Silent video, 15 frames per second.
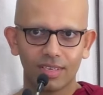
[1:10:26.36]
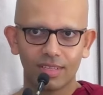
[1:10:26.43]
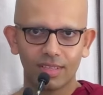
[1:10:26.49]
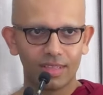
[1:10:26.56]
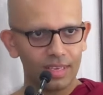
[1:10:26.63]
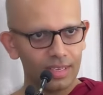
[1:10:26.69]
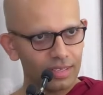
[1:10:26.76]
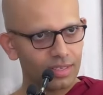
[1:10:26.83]

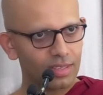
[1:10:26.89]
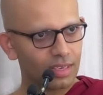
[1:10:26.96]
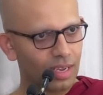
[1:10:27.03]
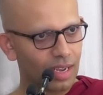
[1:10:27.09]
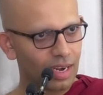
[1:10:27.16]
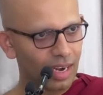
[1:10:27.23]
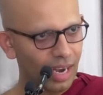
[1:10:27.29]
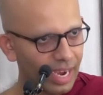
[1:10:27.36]
these
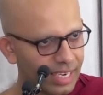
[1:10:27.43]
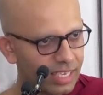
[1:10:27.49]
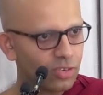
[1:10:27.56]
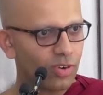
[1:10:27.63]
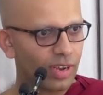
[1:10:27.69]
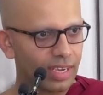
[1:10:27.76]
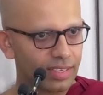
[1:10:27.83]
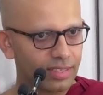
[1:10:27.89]

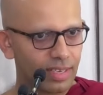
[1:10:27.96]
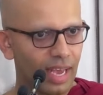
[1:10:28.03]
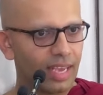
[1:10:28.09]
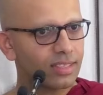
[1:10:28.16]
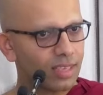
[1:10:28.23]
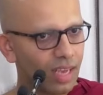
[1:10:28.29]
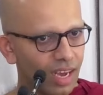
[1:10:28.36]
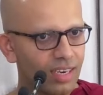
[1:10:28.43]
light rays
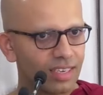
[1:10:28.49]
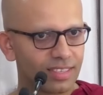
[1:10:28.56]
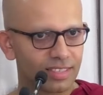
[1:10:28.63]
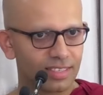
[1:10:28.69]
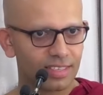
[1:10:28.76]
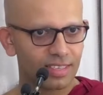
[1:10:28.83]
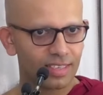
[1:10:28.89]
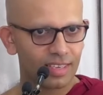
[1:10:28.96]
as
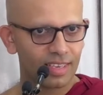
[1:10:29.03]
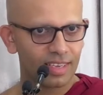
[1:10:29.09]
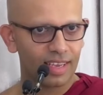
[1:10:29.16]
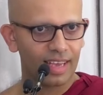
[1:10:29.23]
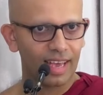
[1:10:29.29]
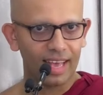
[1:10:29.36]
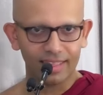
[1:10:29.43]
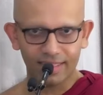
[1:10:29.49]
colors.
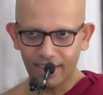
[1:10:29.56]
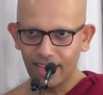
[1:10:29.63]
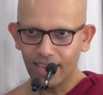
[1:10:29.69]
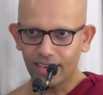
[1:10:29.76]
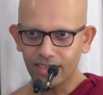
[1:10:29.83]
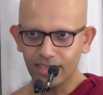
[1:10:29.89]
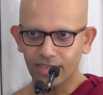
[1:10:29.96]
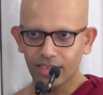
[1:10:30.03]
And
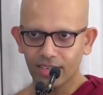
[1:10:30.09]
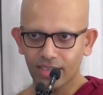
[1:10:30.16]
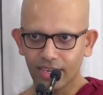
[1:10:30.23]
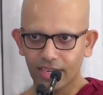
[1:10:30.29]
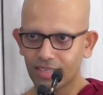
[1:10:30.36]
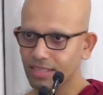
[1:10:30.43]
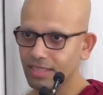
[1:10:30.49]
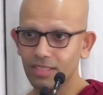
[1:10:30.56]
then
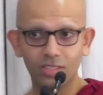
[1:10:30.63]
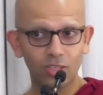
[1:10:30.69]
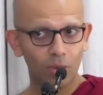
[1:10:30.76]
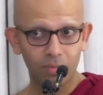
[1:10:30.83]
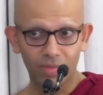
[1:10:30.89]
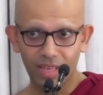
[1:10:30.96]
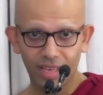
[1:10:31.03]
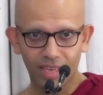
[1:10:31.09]
it doesn't
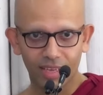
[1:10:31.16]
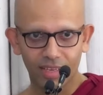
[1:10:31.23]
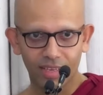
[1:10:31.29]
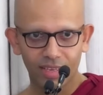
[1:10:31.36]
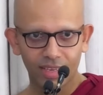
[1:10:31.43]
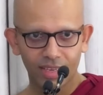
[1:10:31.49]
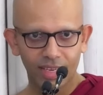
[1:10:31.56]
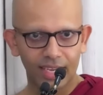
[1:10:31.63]
stop there.
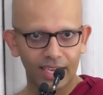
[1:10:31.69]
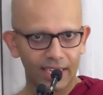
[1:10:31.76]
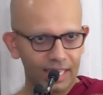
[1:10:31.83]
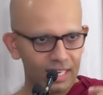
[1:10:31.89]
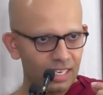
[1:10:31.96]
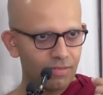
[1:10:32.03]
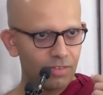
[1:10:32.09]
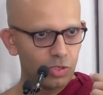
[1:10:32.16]

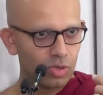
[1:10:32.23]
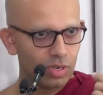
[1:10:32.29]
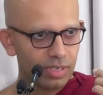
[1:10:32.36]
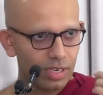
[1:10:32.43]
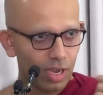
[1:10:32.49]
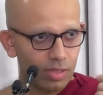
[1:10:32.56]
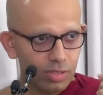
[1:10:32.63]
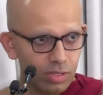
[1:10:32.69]
Individual
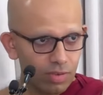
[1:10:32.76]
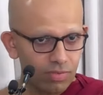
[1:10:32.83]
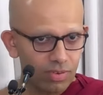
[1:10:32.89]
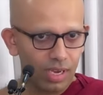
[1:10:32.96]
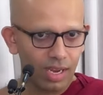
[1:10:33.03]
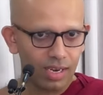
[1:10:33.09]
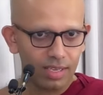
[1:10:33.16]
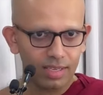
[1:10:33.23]
dots of
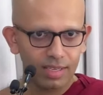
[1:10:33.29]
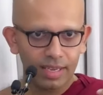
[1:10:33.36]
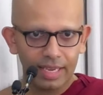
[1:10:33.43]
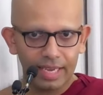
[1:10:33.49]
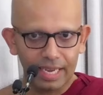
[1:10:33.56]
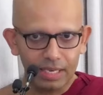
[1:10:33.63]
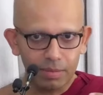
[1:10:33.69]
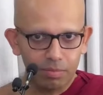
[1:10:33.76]
color,
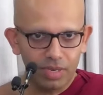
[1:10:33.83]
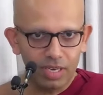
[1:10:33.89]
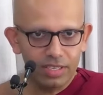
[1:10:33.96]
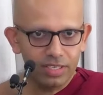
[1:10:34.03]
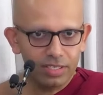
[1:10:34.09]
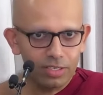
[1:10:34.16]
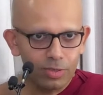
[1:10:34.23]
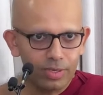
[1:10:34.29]
it
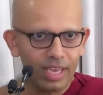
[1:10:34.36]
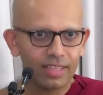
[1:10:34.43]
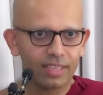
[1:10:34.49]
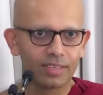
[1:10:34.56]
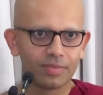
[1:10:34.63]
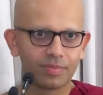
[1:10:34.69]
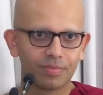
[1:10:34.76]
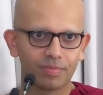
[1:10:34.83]
merges together